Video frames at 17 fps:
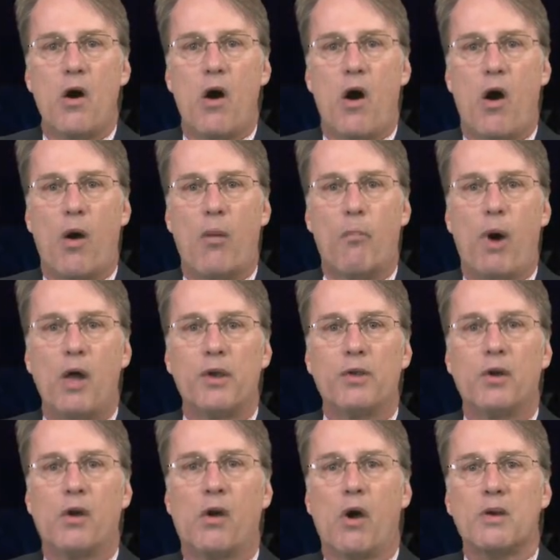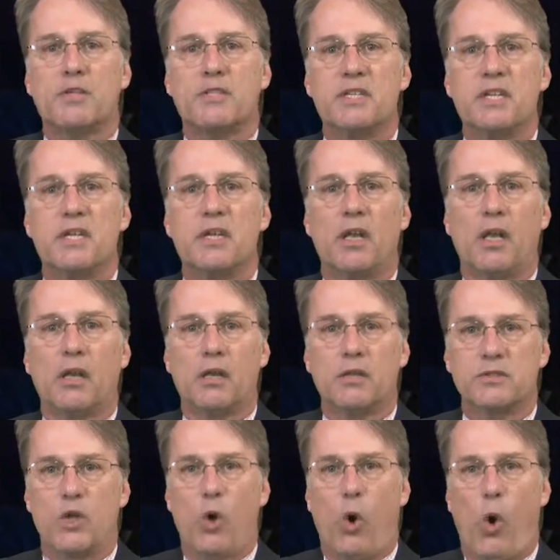Armando Garcia's
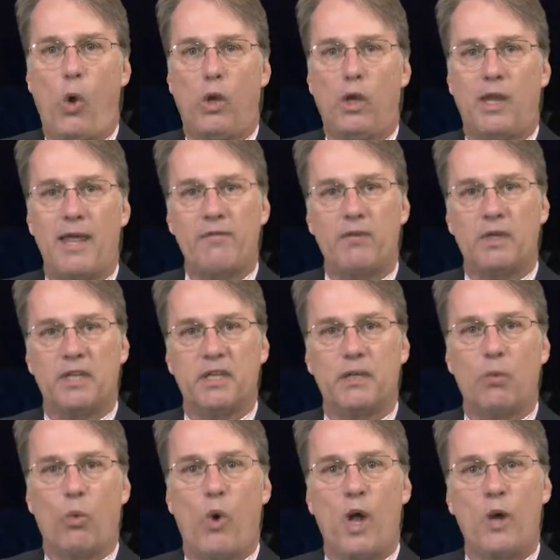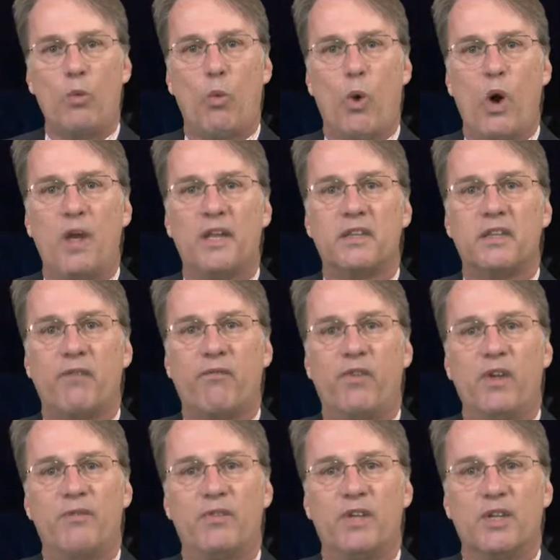goal leveled it 1 1 at the
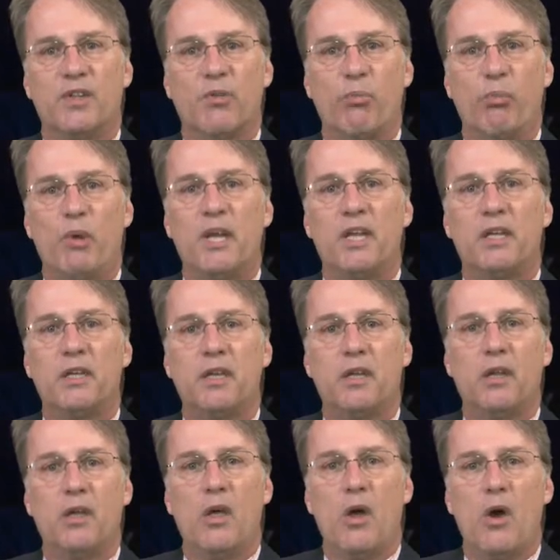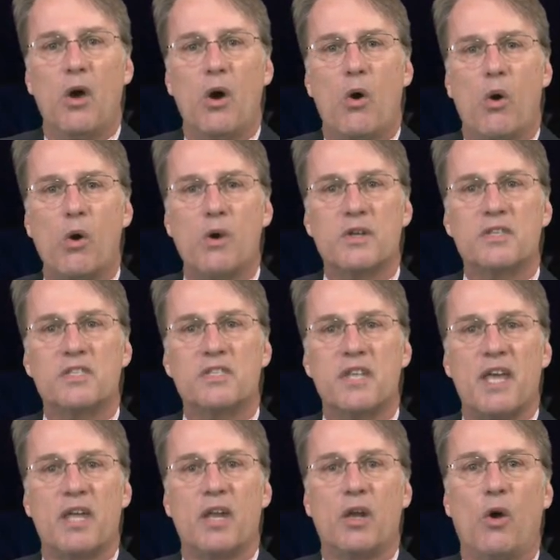50th minute. Horton's
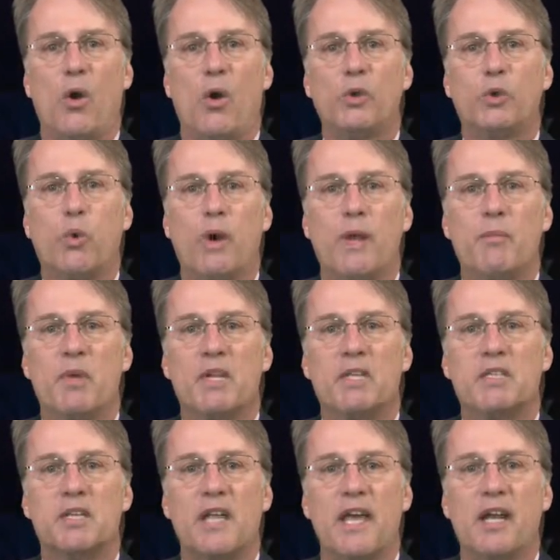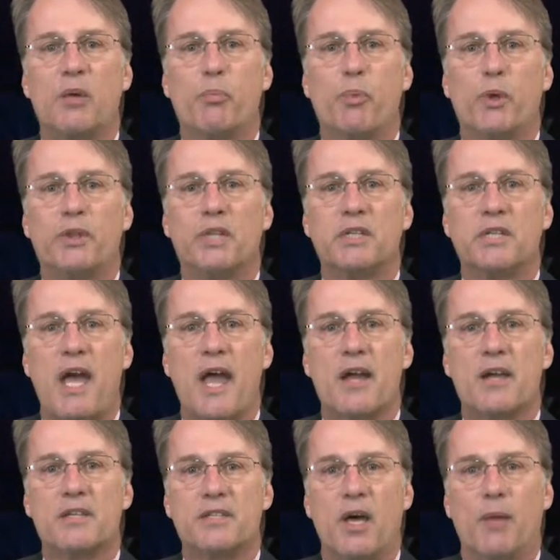second goal 20 minutes later put the
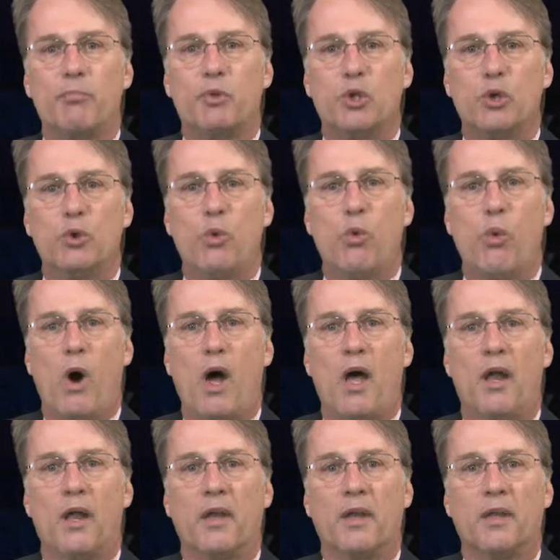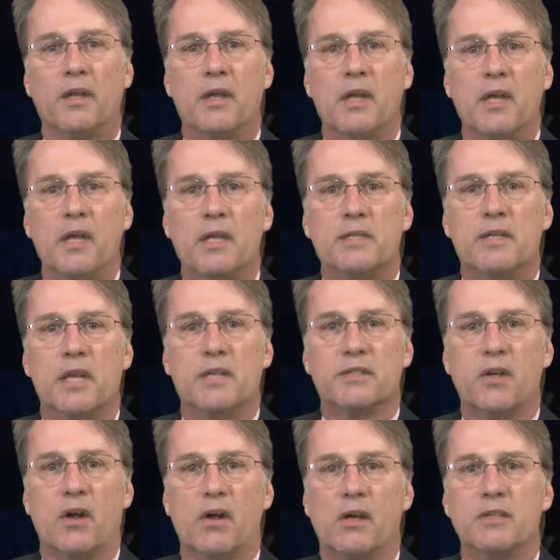Tigers up 2 1.
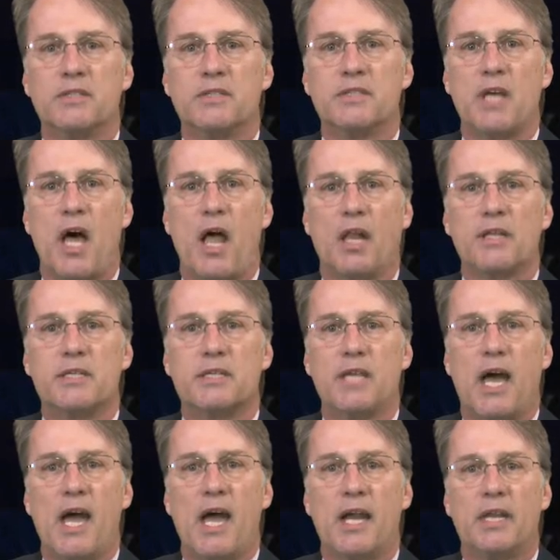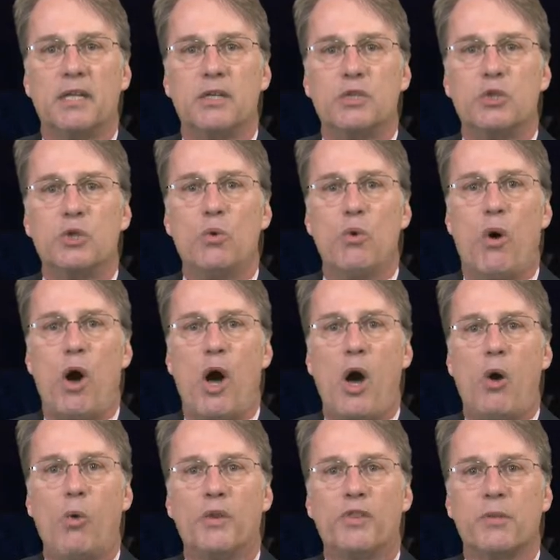Cesar Gonzalez tied it 2
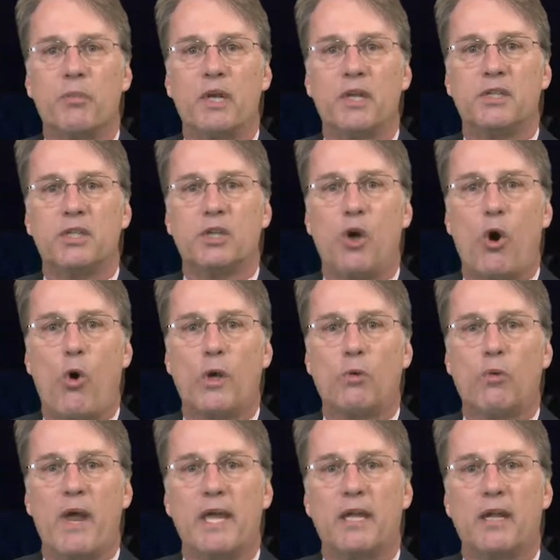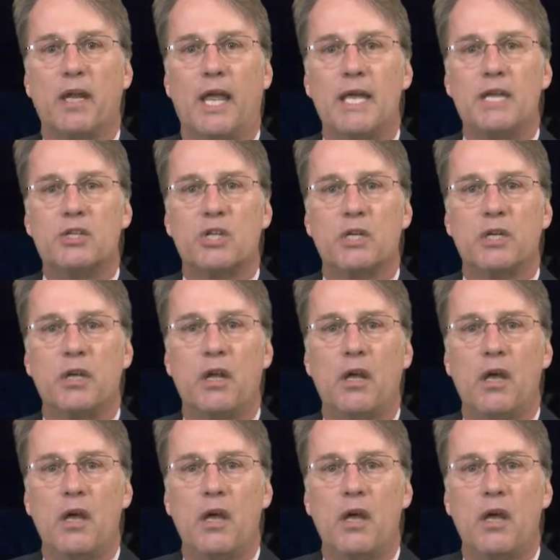all with a minute to go in regulation.